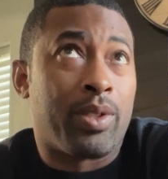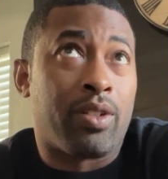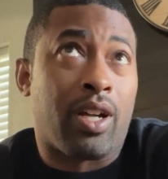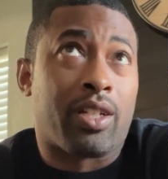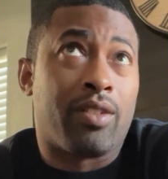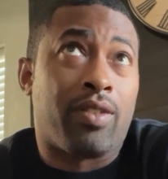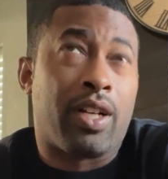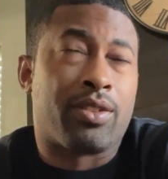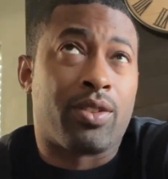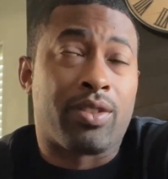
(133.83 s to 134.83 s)
not going to
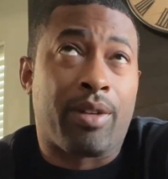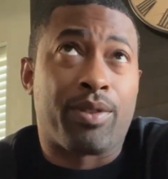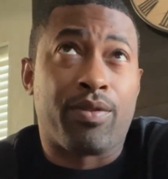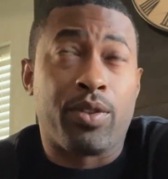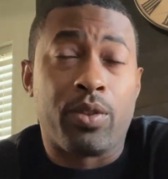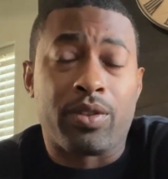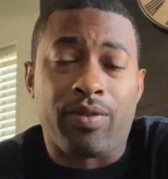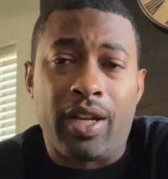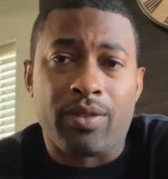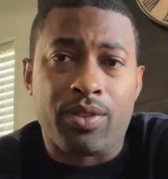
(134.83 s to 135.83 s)
find certain types of foods if
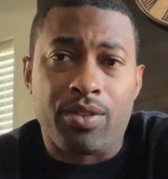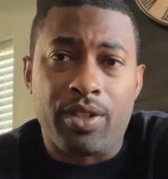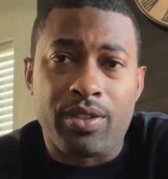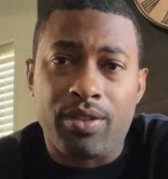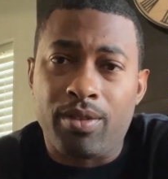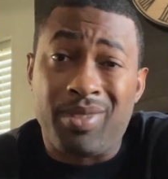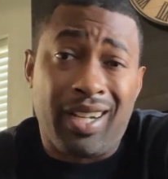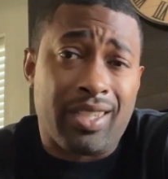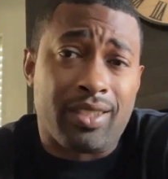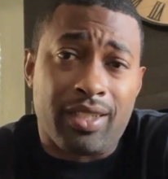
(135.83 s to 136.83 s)
that's what you're into, but
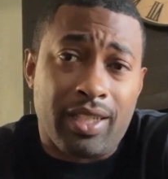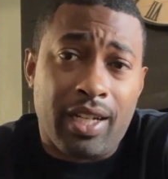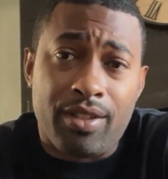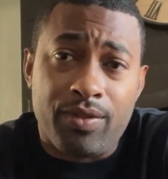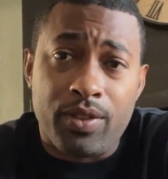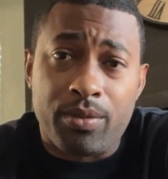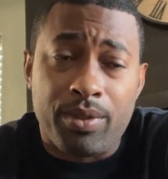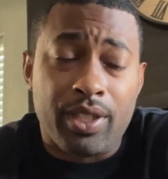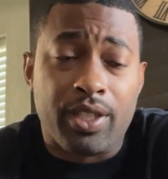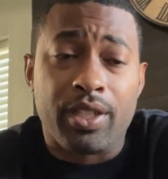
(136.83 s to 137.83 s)
I actually think Asian food is
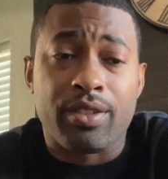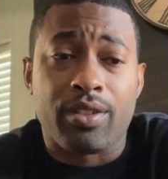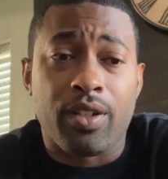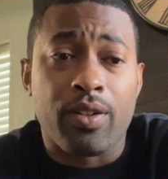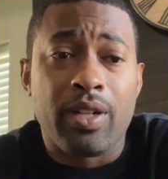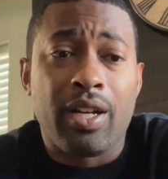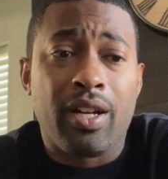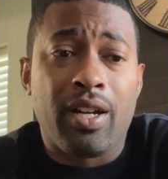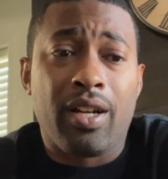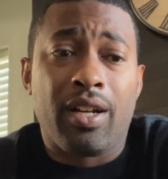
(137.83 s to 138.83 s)
pretty good, so
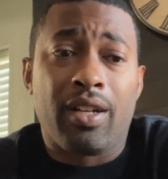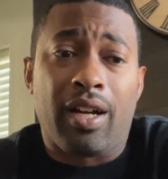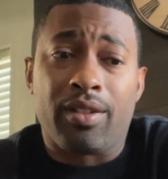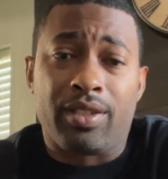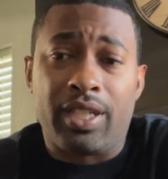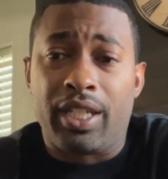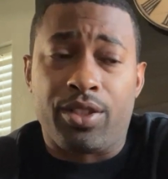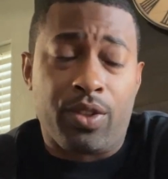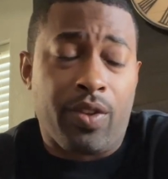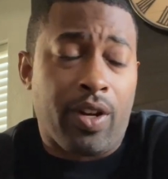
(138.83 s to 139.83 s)
I don't see any
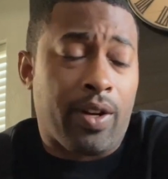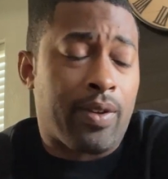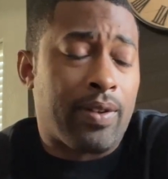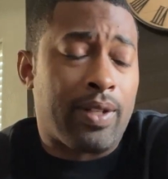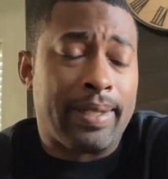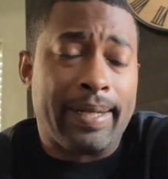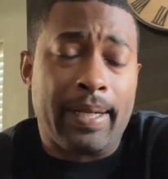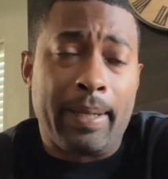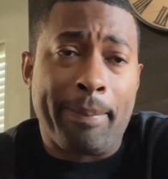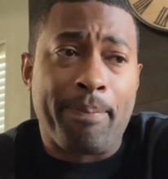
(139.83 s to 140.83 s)
issue there.
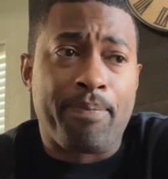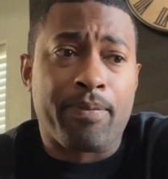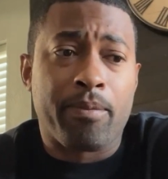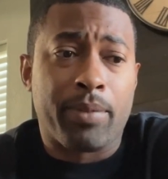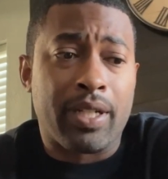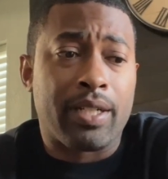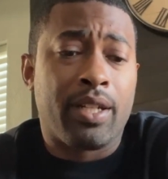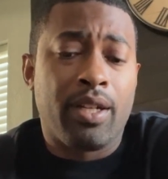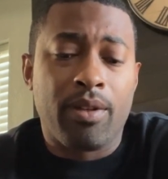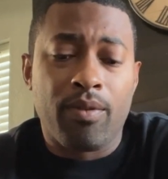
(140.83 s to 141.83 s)
But
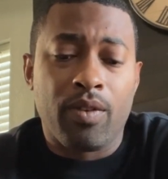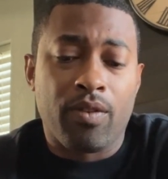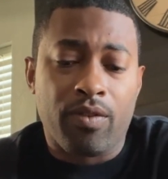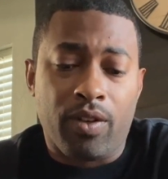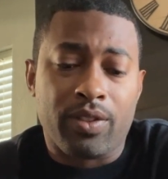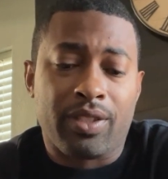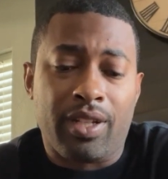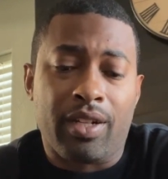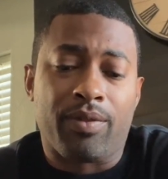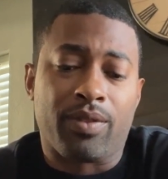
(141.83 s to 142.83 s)
first
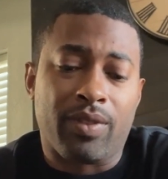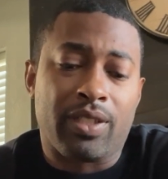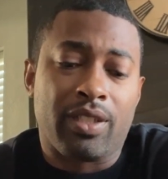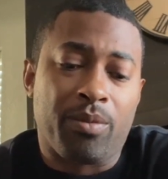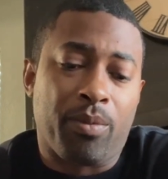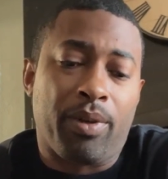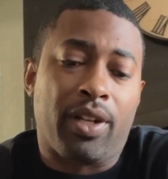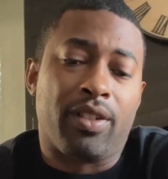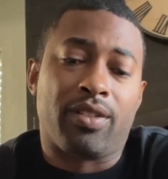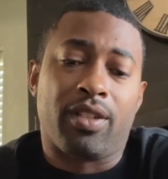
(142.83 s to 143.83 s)
step is mentally
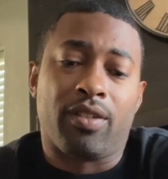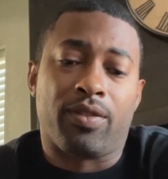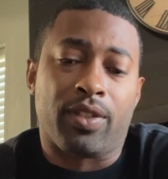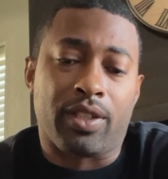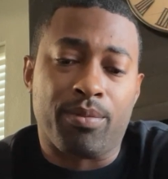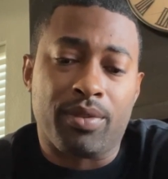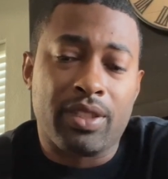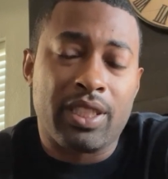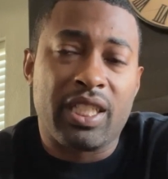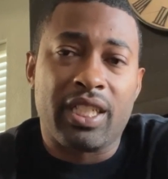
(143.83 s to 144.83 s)
preparing yourself for a
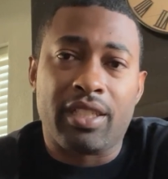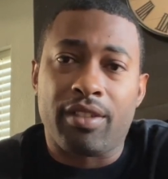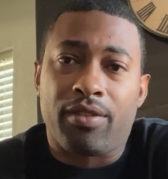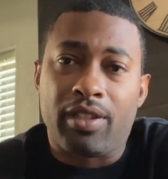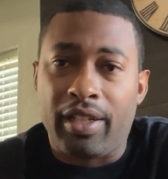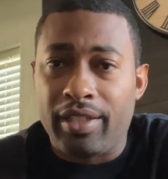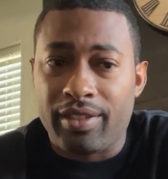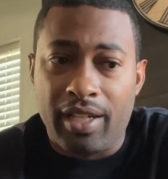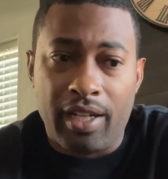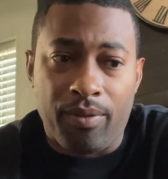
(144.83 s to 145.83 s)
completely different
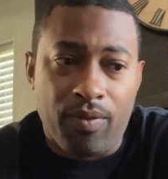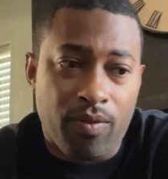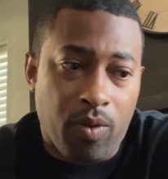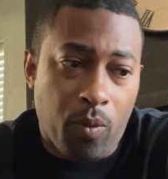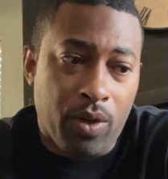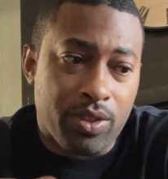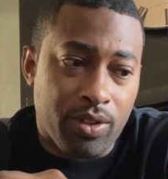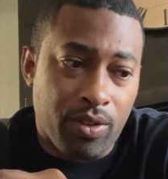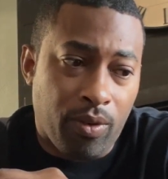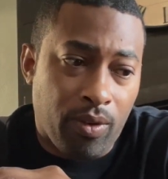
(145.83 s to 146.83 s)
landscape for what
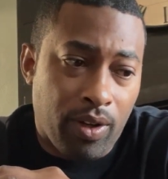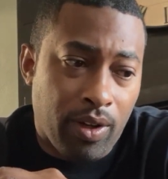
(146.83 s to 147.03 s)
you're